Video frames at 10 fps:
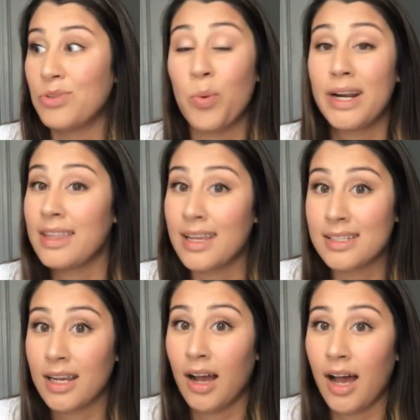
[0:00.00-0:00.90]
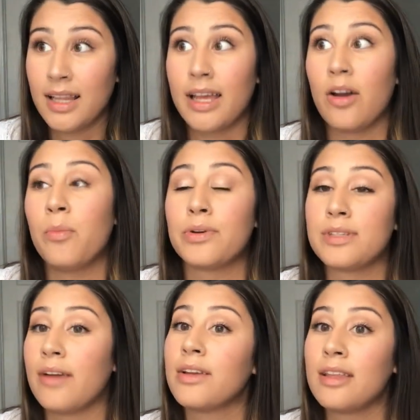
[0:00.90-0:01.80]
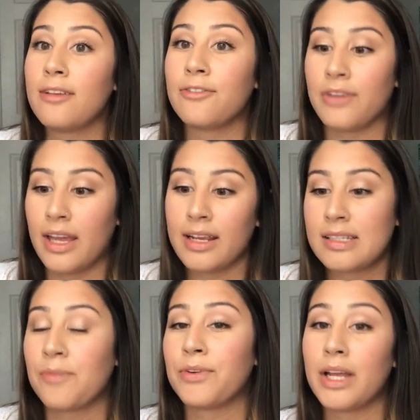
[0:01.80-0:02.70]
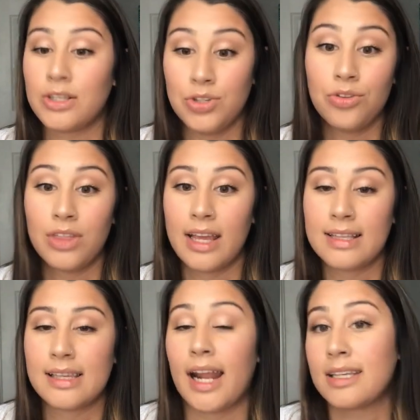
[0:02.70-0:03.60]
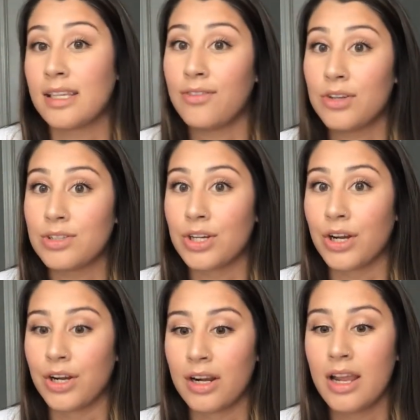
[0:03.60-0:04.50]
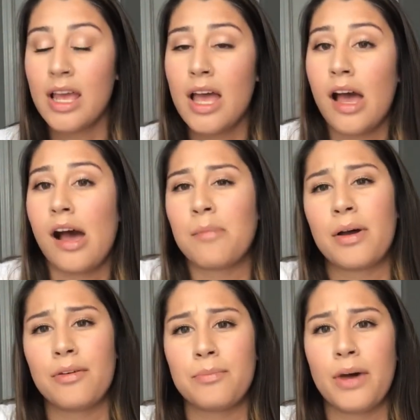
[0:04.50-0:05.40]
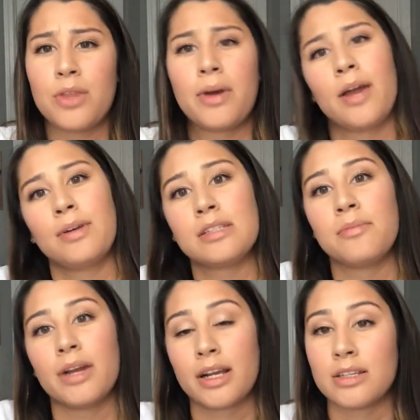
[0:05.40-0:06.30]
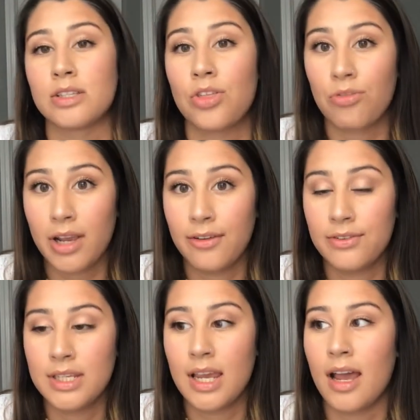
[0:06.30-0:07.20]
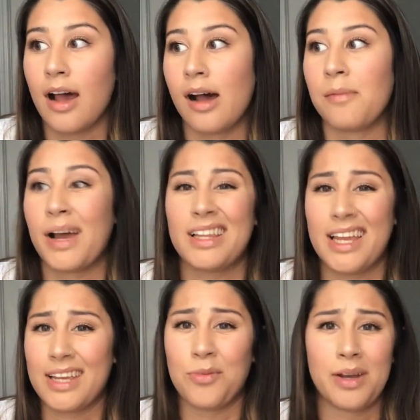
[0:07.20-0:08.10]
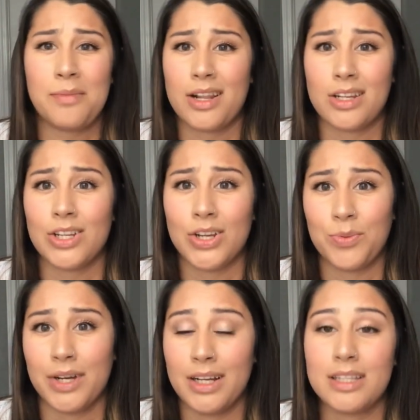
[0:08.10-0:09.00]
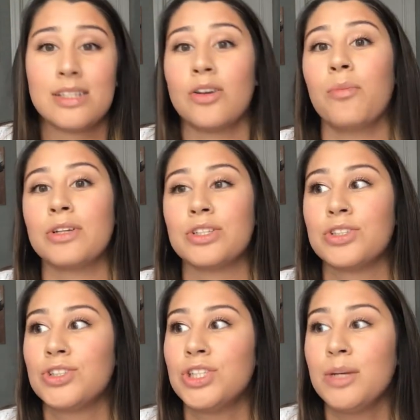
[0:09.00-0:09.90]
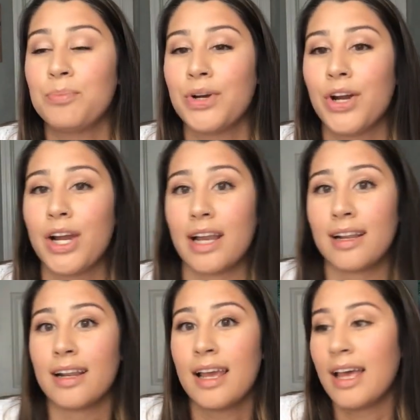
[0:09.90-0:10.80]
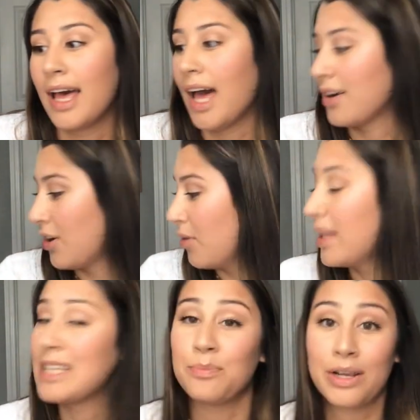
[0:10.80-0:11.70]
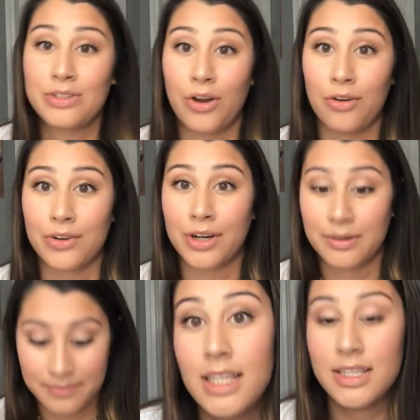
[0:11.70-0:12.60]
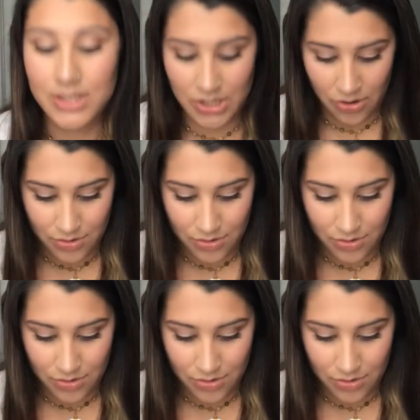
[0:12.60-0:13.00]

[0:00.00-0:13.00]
20 things I got, like almost everything fit except for like 2 things that I still have to return. By the way, I went to America's Thrift. I like it way better than Goodwill. It's so much cheaper and I don't know, less picked over. So